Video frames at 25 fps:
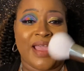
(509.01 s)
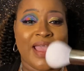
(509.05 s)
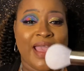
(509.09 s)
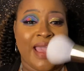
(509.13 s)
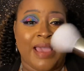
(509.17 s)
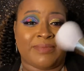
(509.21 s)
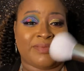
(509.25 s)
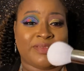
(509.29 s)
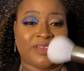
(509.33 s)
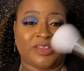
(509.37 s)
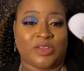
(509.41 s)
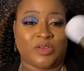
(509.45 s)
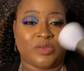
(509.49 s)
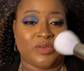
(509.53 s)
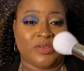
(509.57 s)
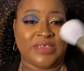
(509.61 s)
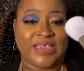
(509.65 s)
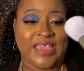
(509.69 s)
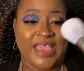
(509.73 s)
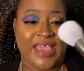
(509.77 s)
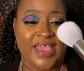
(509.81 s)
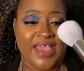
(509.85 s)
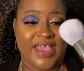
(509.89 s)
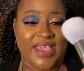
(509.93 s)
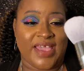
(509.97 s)
absolutely
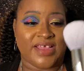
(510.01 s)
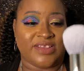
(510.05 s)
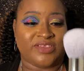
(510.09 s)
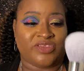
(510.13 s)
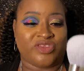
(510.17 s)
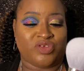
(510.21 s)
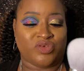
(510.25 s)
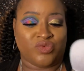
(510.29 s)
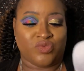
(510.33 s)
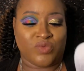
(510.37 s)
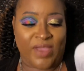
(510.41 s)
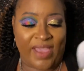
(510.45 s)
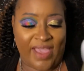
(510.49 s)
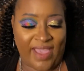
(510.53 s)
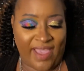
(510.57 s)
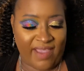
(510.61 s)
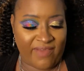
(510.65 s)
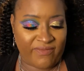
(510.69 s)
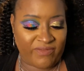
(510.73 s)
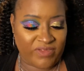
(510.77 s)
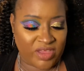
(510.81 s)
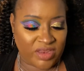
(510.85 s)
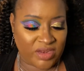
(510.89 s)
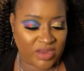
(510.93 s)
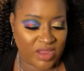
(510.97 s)
had to
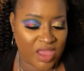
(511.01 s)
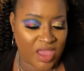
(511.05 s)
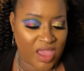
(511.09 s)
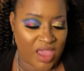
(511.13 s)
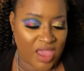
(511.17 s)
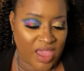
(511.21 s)
have it.